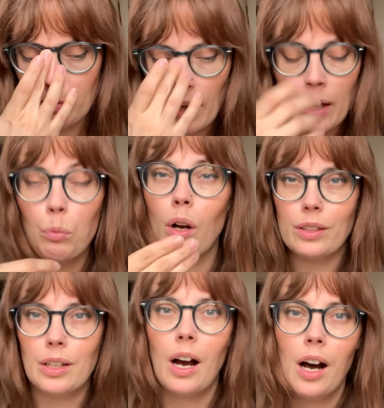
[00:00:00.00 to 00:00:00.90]
at
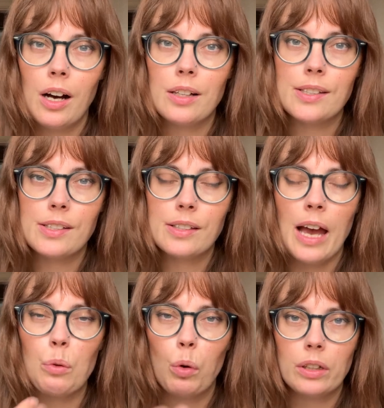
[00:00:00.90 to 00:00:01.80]
what cost?
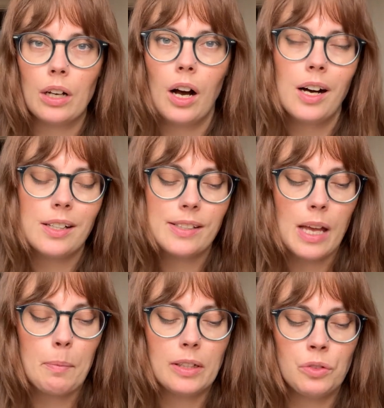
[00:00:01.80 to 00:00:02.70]
At what cost
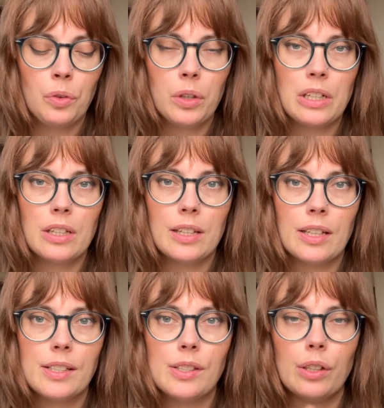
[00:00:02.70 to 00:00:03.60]
am I devoted to
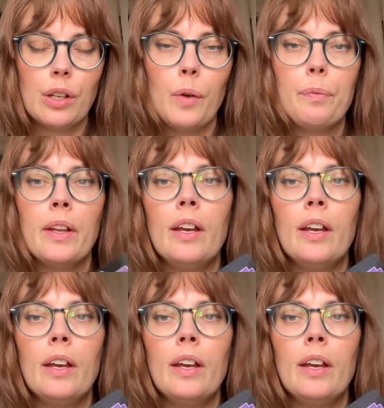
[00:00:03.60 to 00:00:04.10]
this, you know?